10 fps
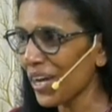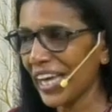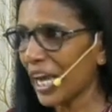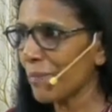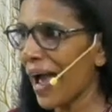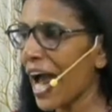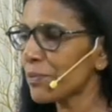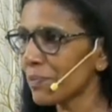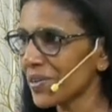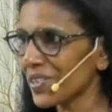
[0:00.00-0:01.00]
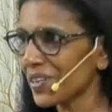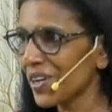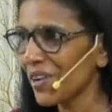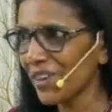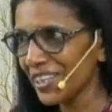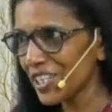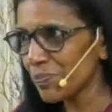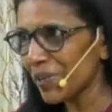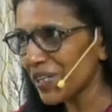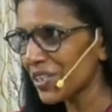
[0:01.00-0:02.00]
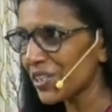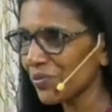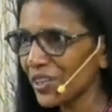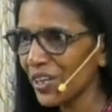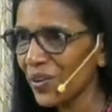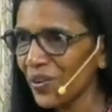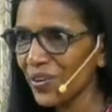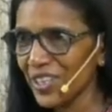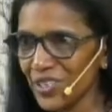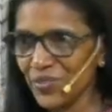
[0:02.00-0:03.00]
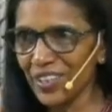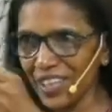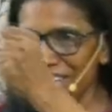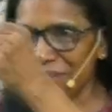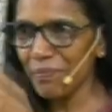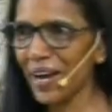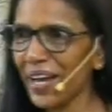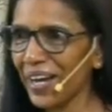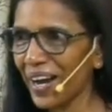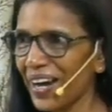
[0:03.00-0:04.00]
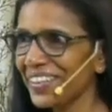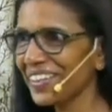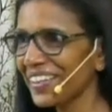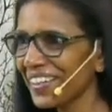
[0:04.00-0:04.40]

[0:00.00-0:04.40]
like a mad person. When the spirit of the Lord is within my heart,